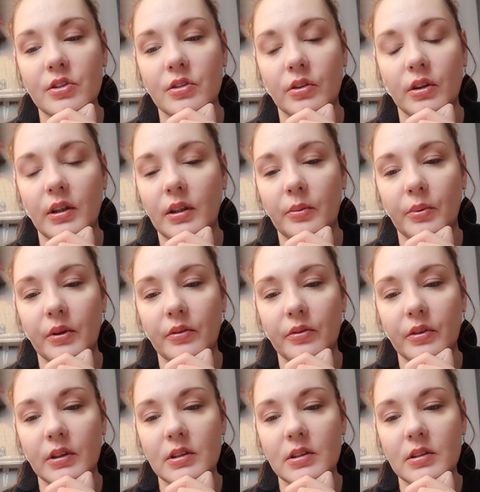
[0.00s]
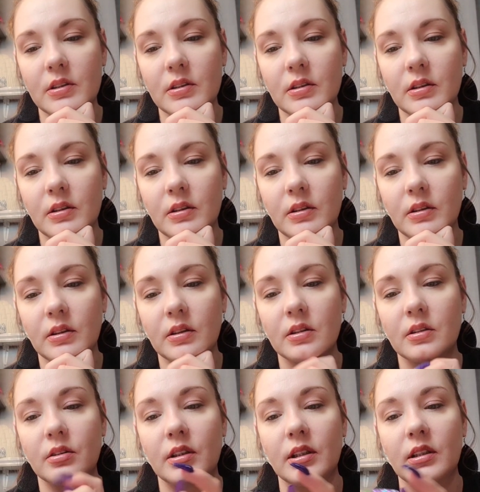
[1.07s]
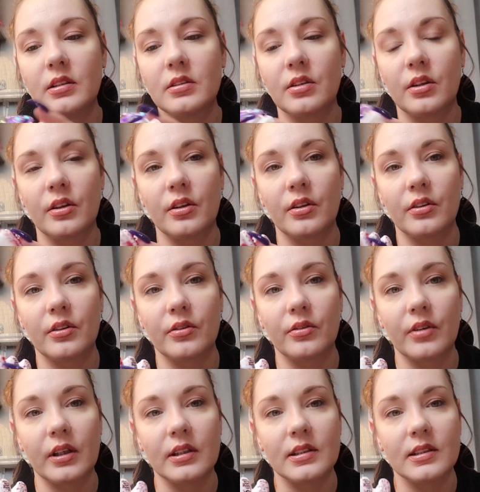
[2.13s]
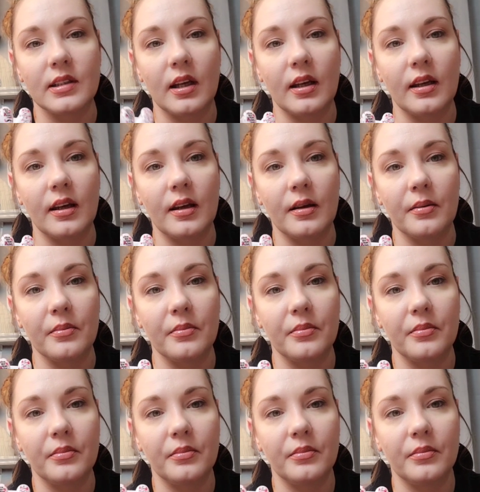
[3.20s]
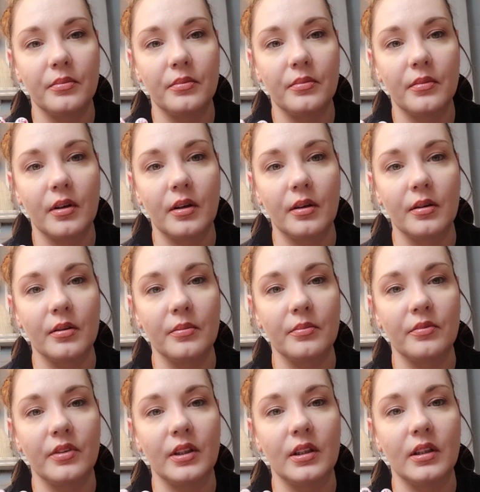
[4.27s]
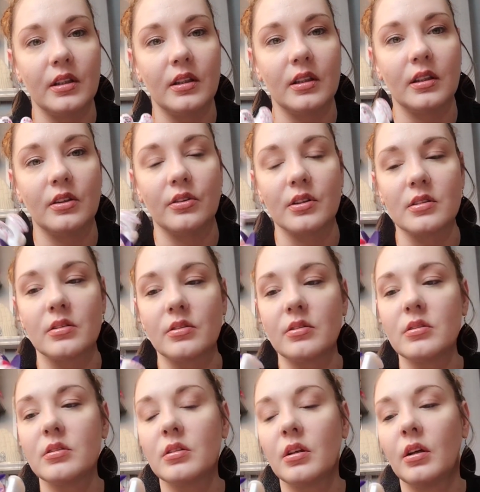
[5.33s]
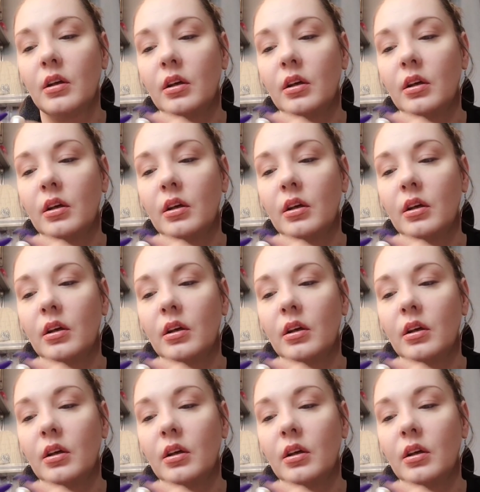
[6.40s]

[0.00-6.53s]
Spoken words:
Sorry, I had a brain freeze. These are the Red Siam BDD crystals.